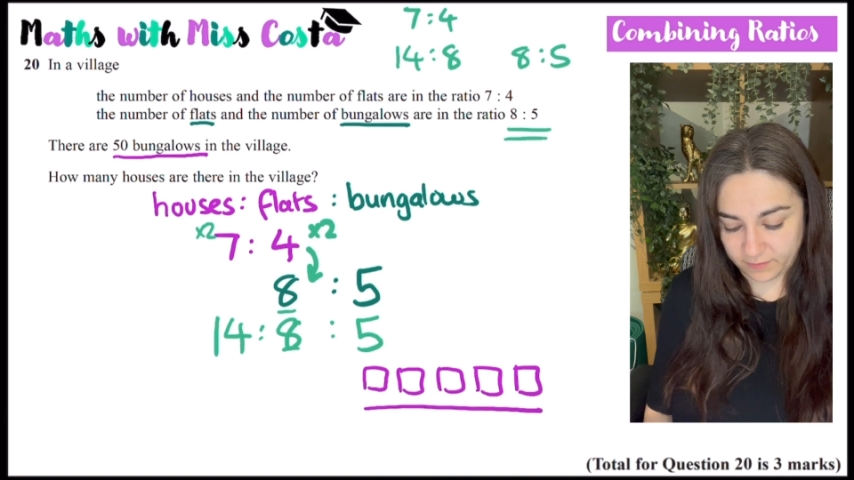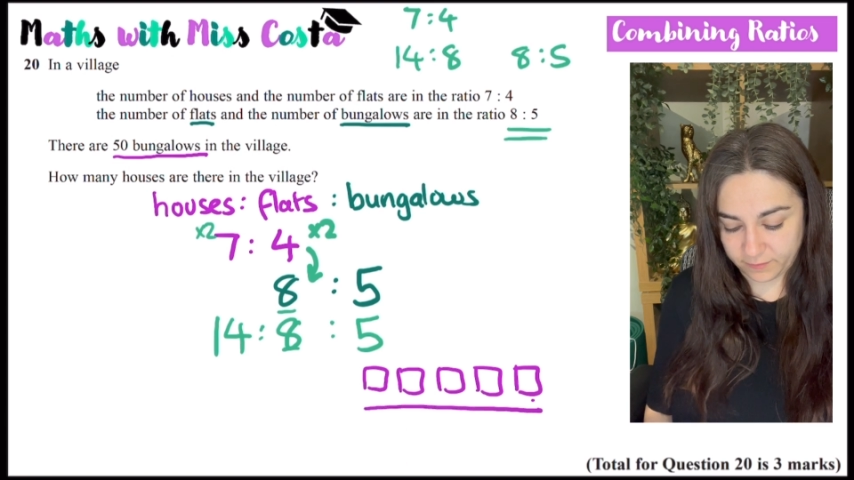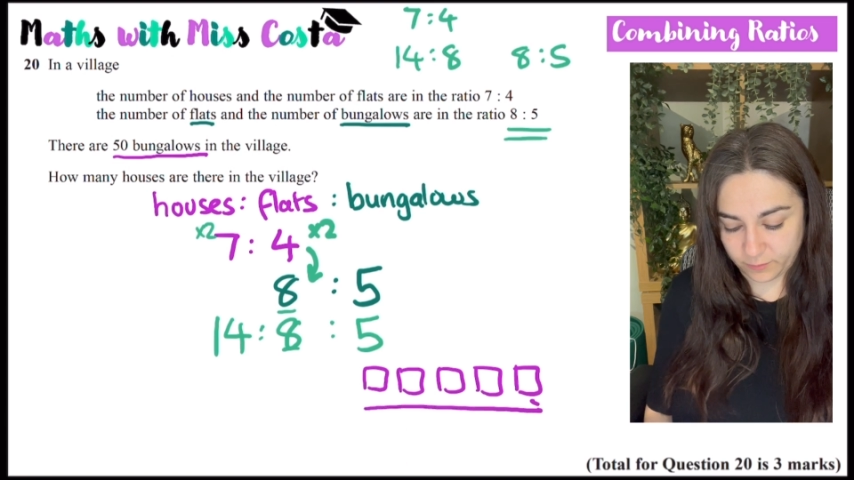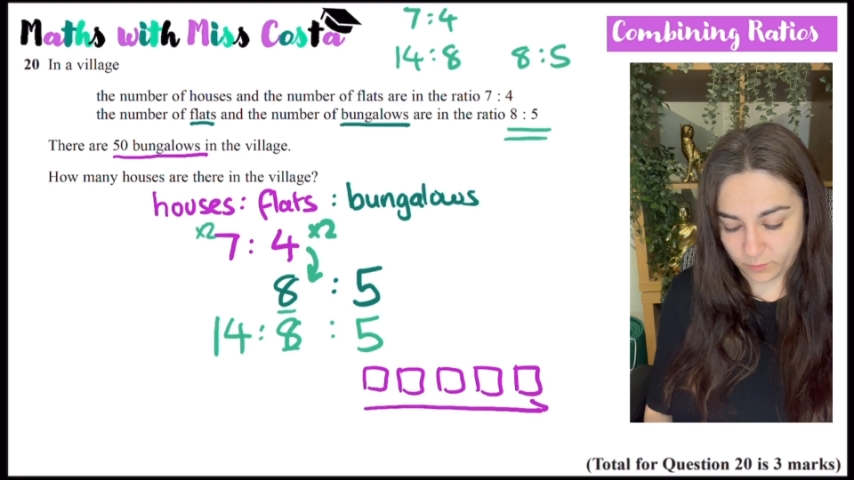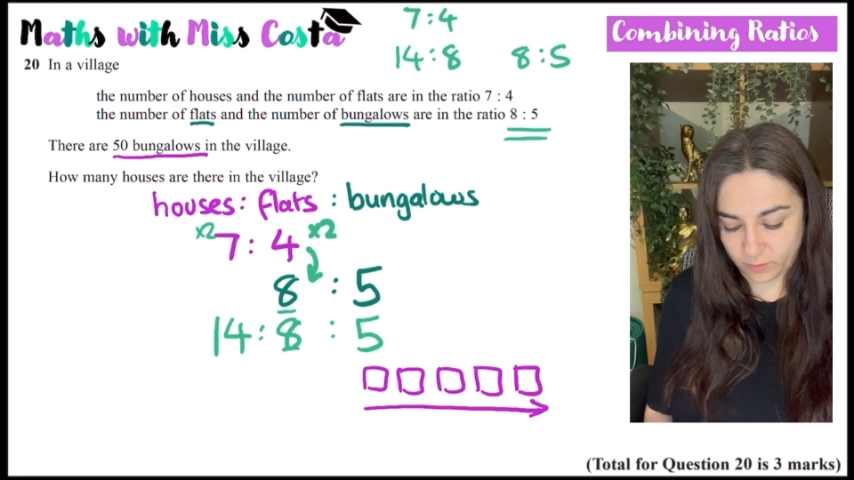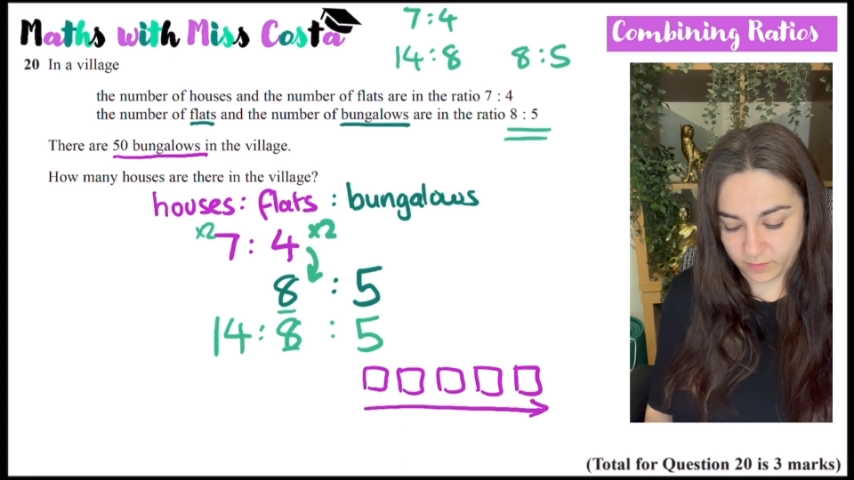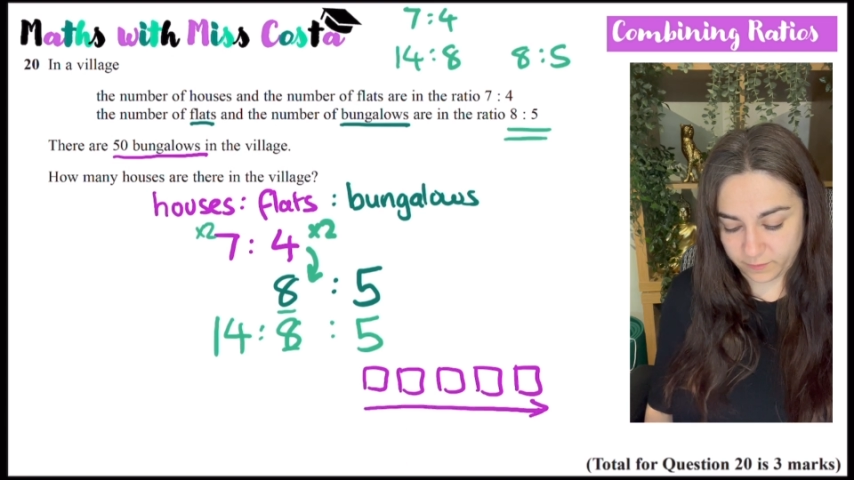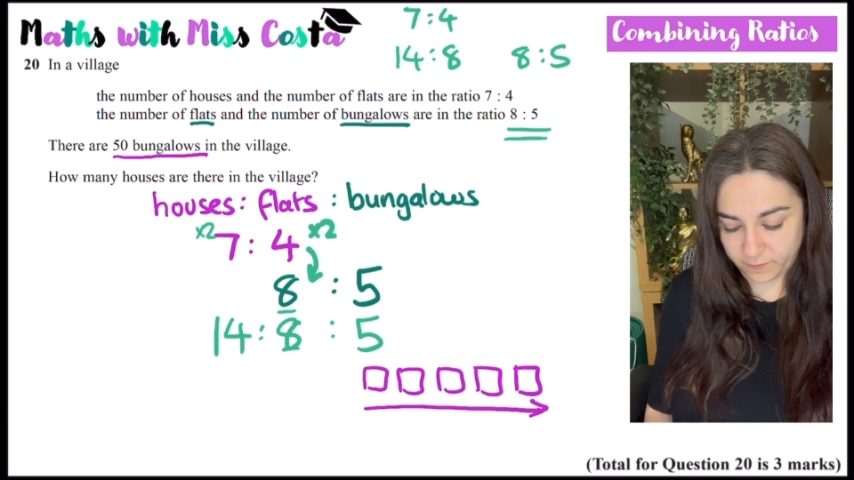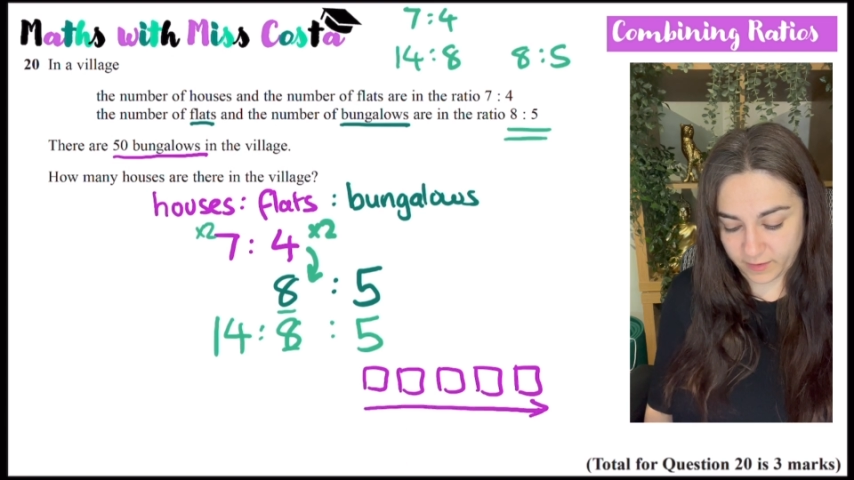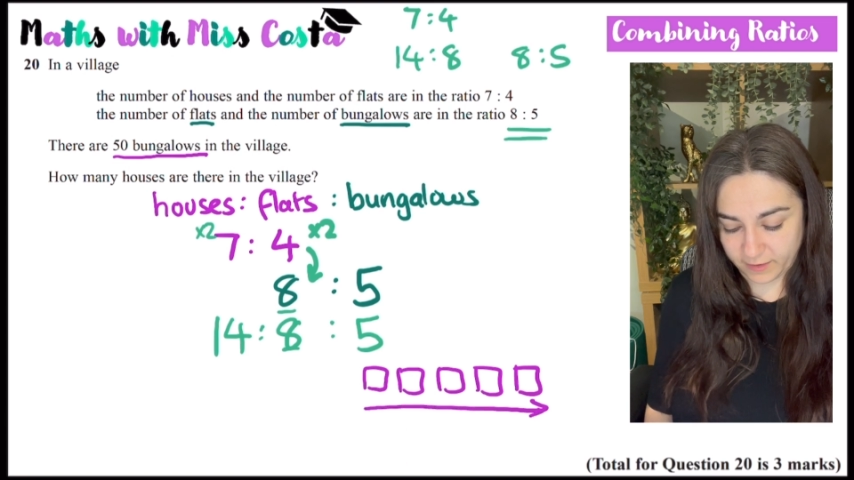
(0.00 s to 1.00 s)
4,
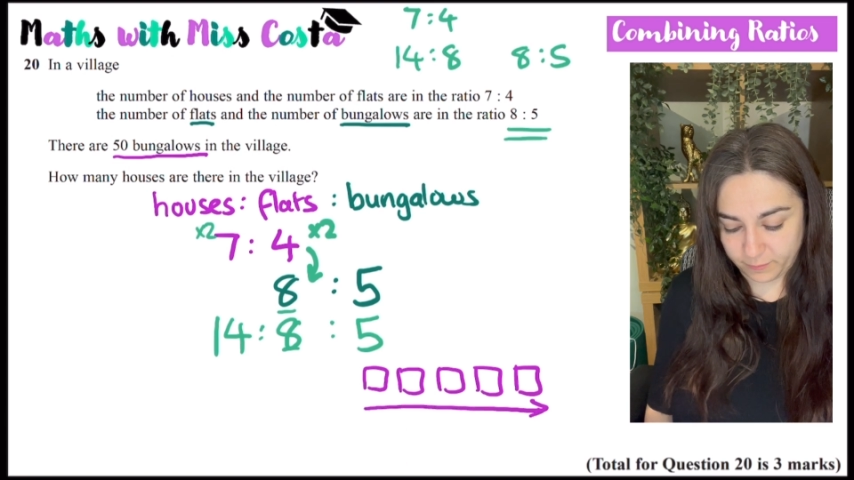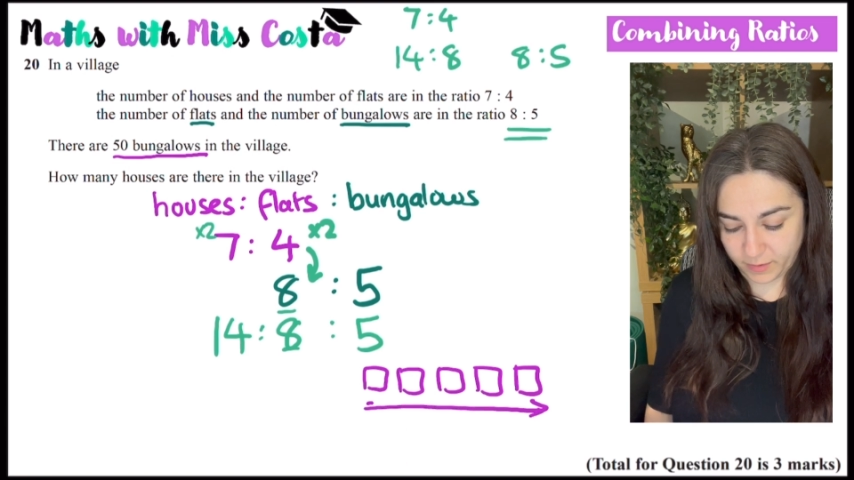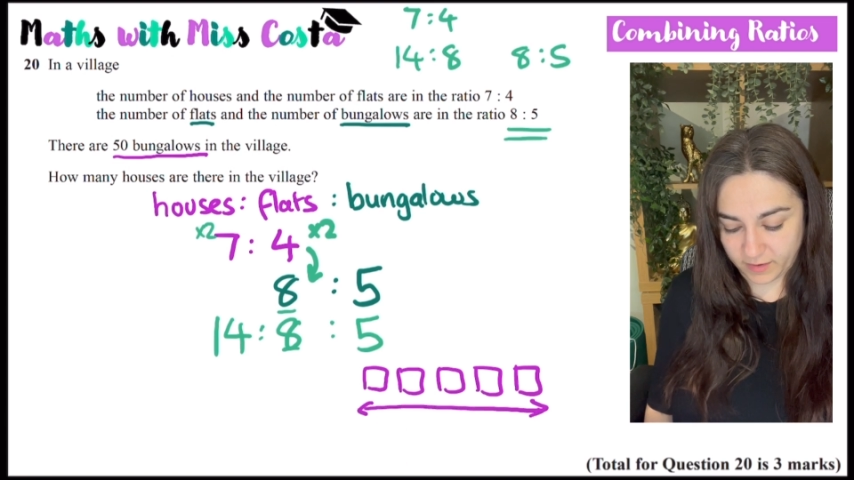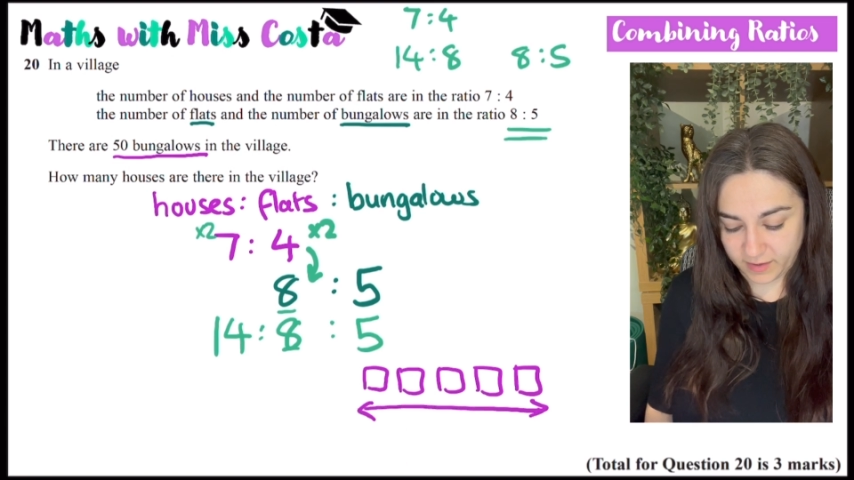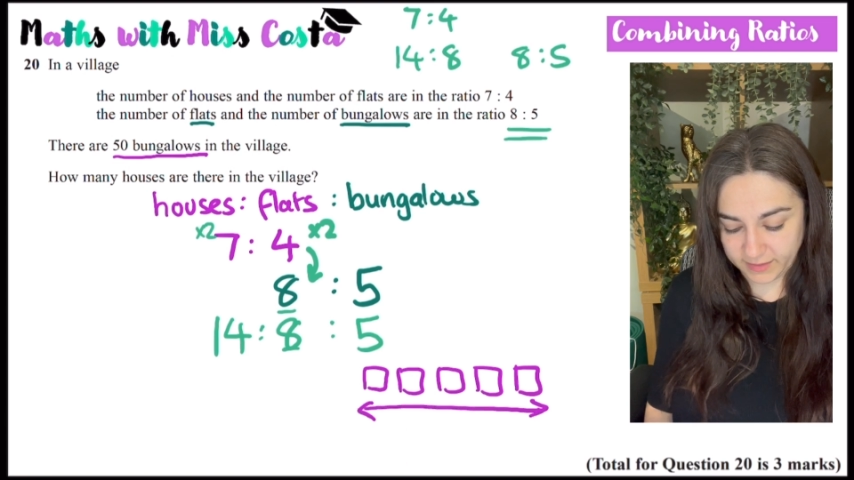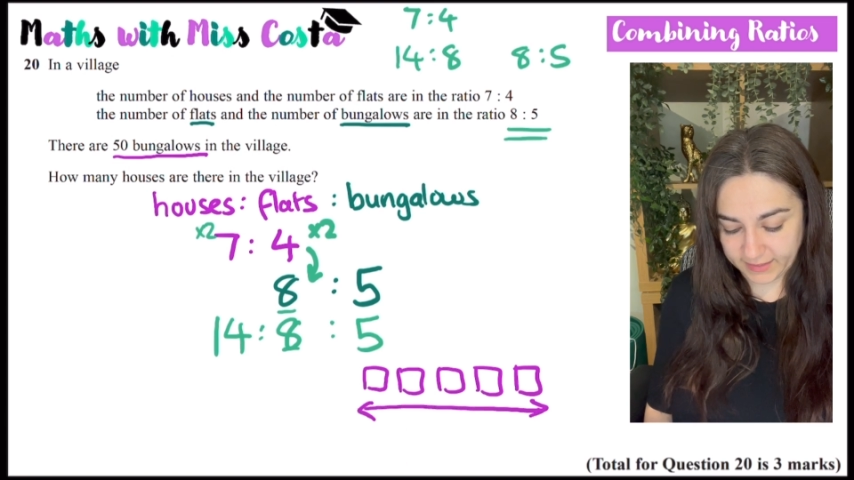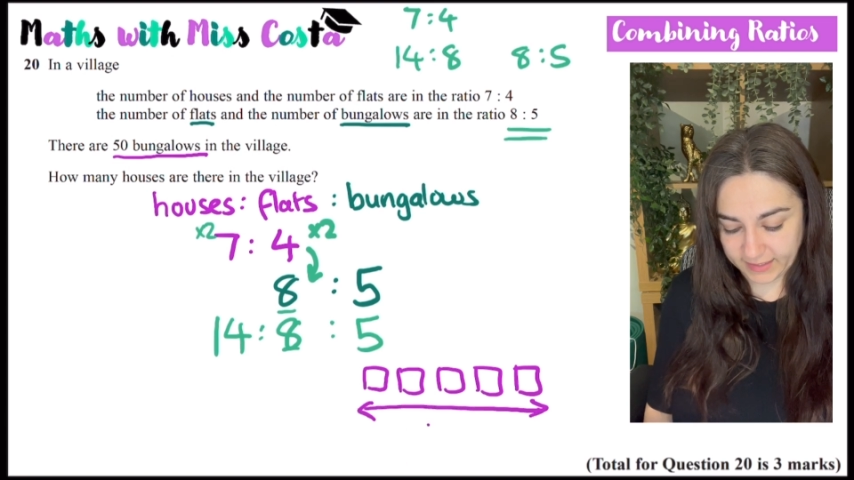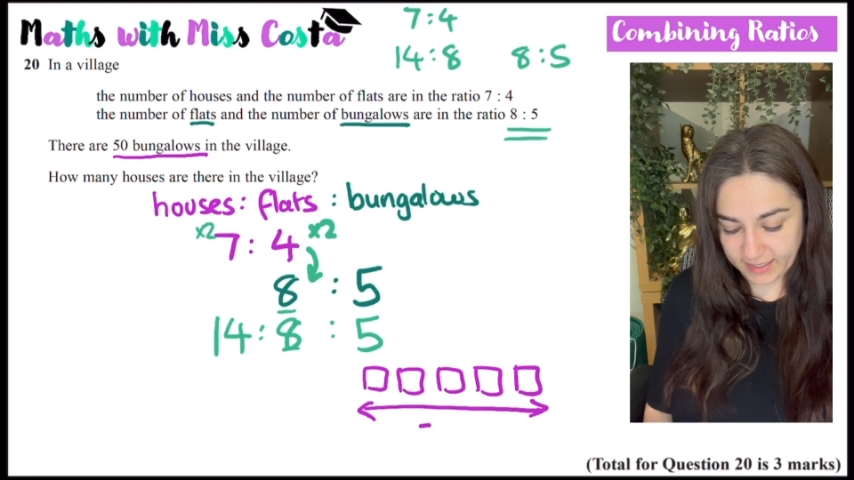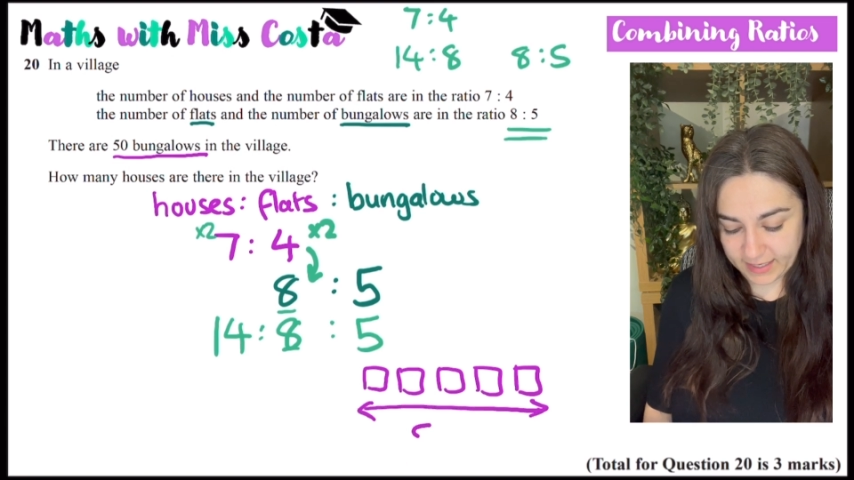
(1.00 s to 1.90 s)
5 parts,